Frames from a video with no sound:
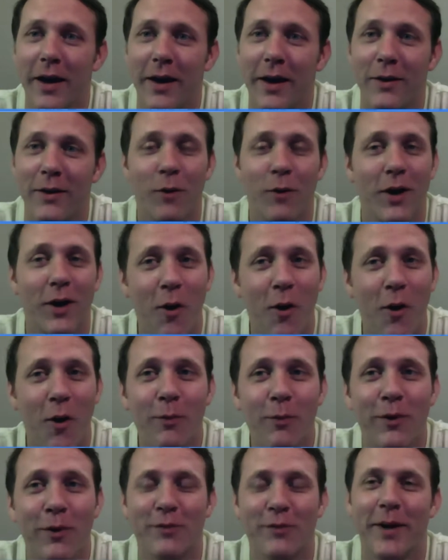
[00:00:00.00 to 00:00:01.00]
Well, you
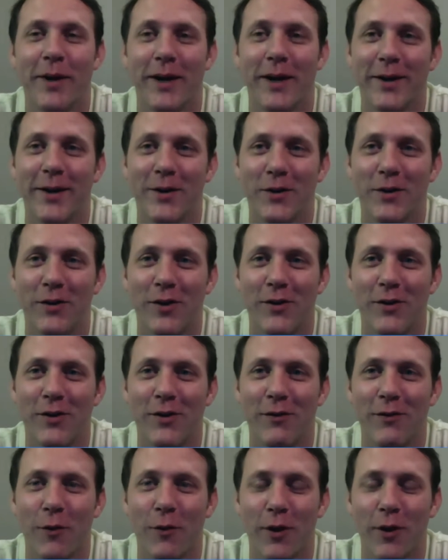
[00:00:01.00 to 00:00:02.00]
almost made it. It's
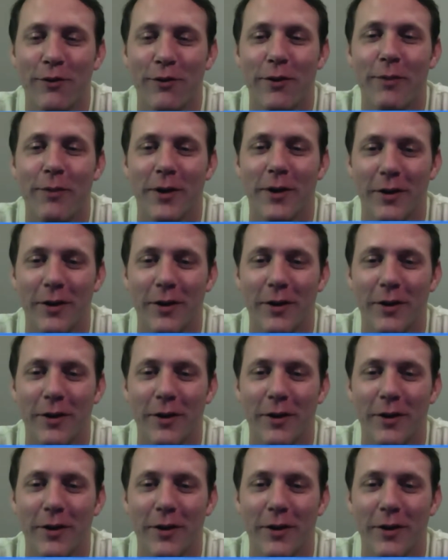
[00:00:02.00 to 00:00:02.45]
43 minutes.